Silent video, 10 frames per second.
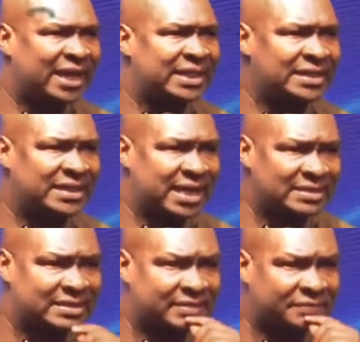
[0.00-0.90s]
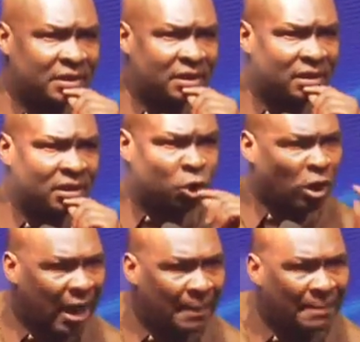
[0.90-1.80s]
intensive
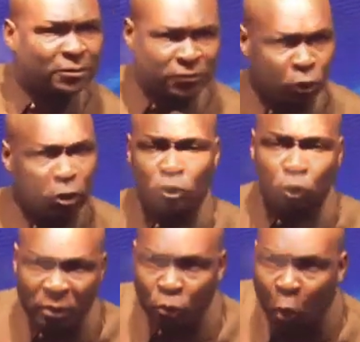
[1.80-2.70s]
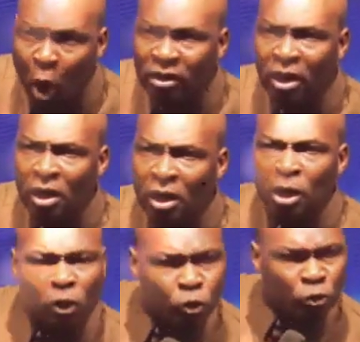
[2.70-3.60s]
talk about souls to be
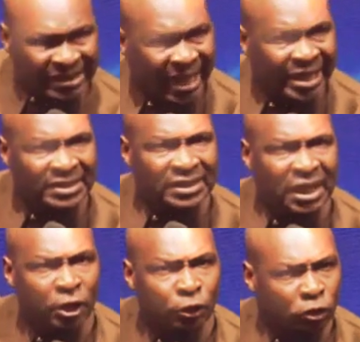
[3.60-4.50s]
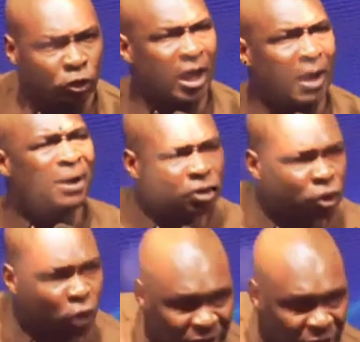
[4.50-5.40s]
won crusades you talk about
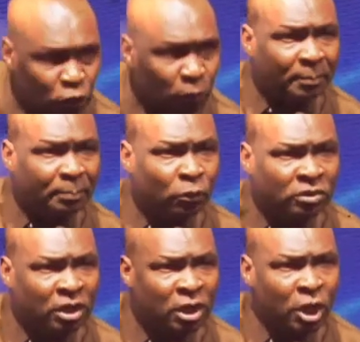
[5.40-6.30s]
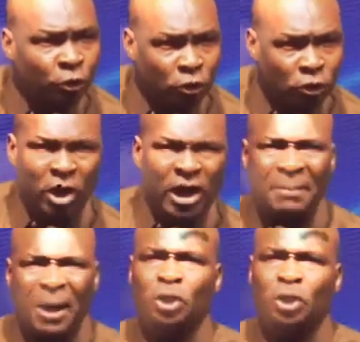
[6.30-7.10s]
churches to be built you talk about